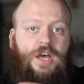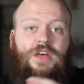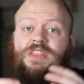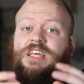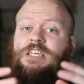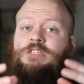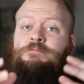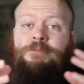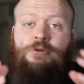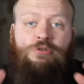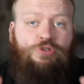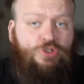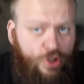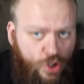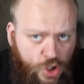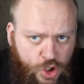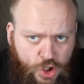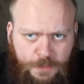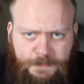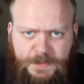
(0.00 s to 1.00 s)
These
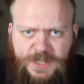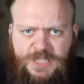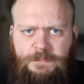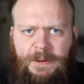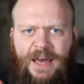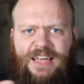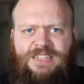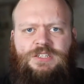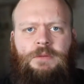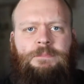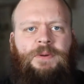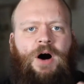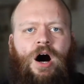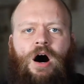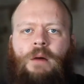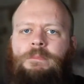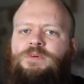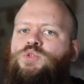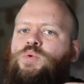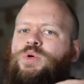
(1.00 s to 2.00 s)
boosters should be spaced
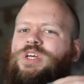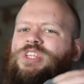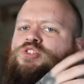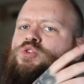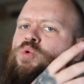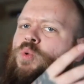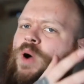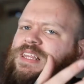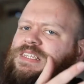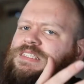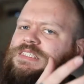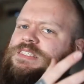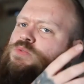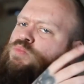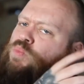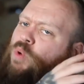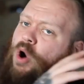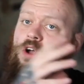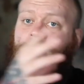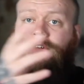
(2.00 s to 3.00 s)
apart between
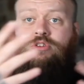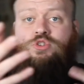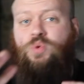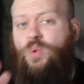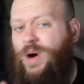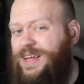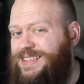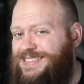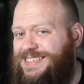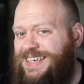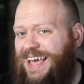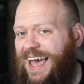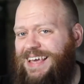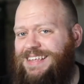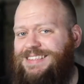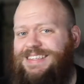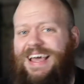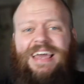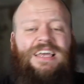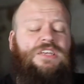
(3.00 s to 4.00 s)
21 and
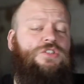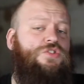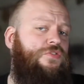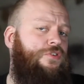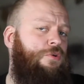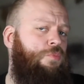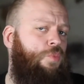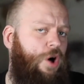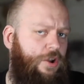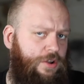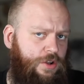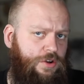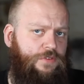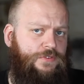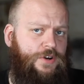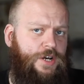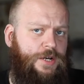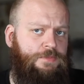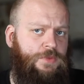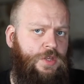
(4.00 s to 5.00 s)
28 days from one
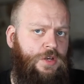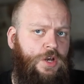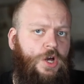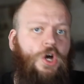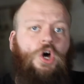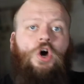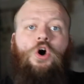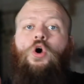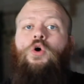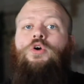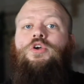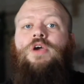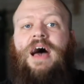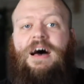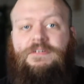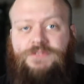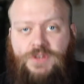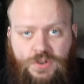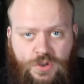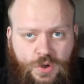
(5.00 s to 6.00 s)
another. All you
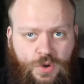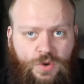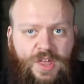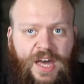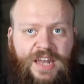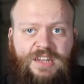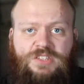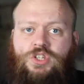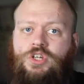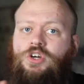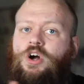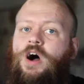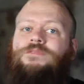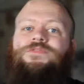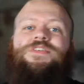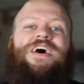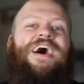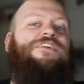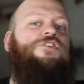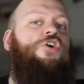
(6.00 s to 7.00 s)
have to do then is to
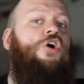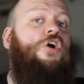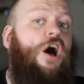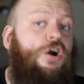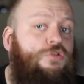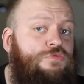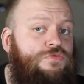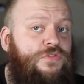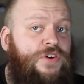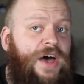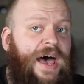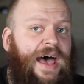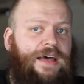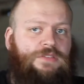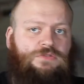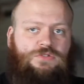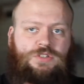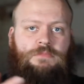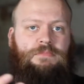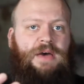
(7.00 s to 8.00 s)
contact your own vet
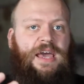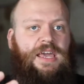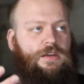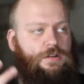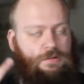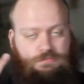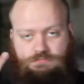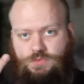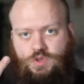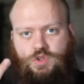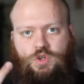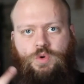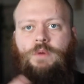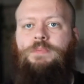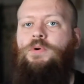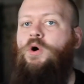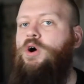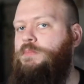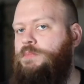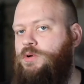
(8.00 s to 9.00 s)
and to make 2
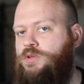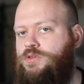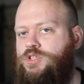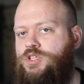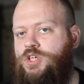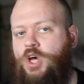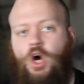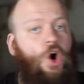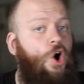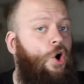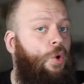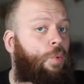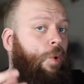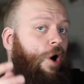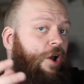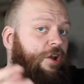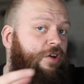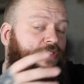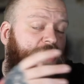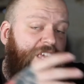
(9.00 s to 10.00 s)
appointments,
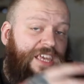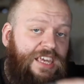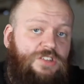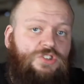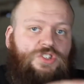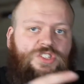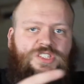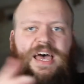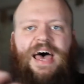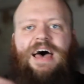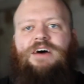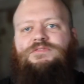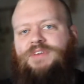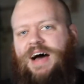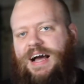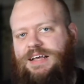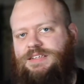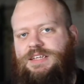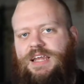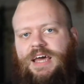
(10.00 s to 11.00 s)
one of each set of
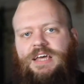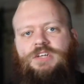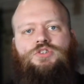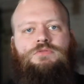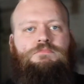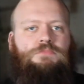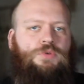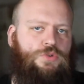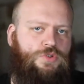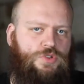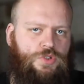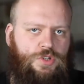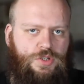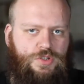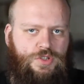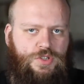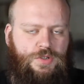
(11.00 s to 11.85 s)
vaccination boosters.